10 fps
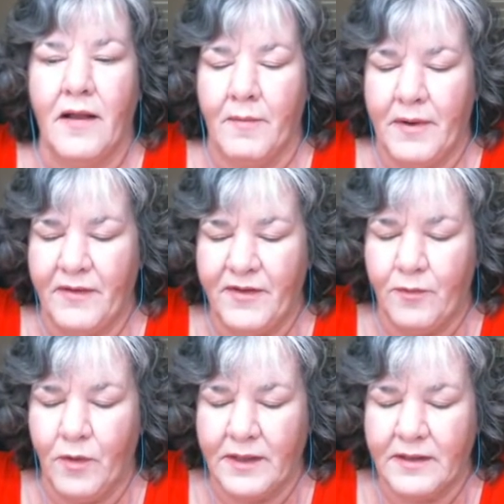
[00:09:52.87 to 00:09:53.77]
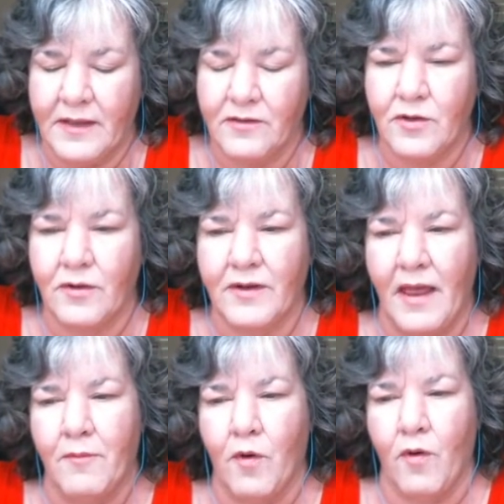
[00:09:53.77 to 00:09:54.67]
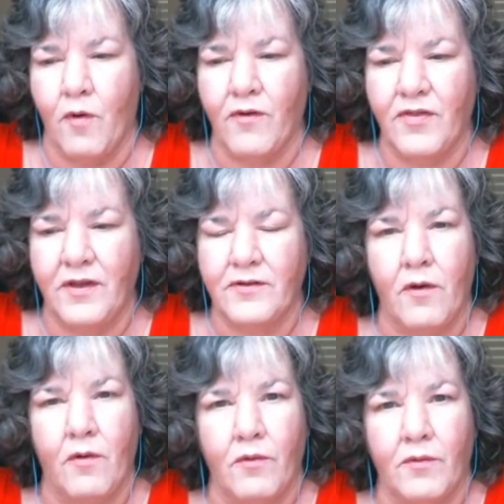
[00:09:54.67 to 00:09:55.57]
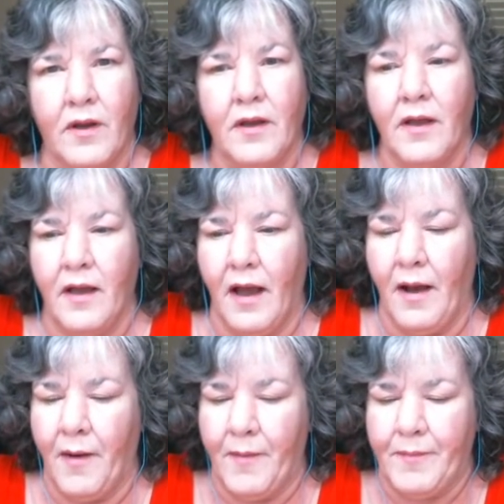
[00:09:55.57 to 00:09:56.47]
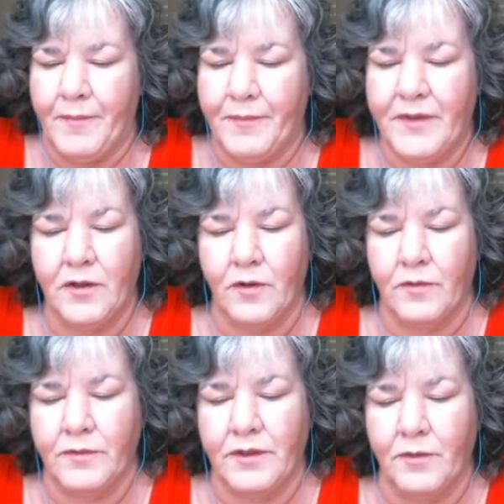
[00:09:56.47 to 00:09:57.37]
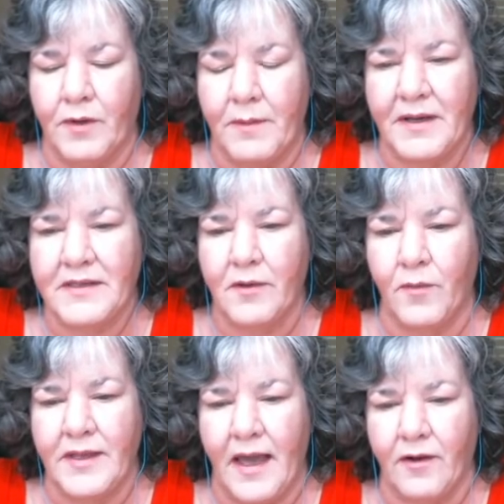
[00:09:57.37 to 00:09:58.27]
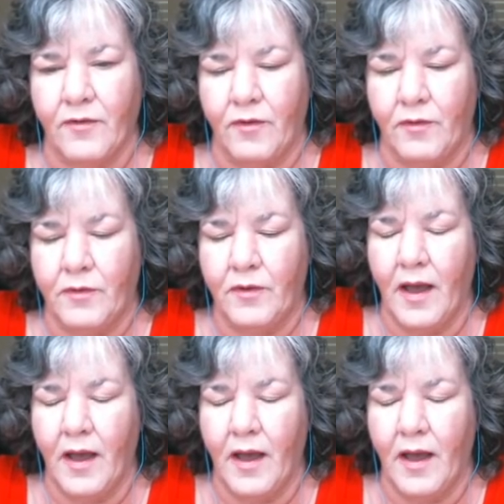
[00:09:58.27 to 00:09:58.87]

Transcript: But if you want sort of that more earthy tone, You want to mix it with ecru.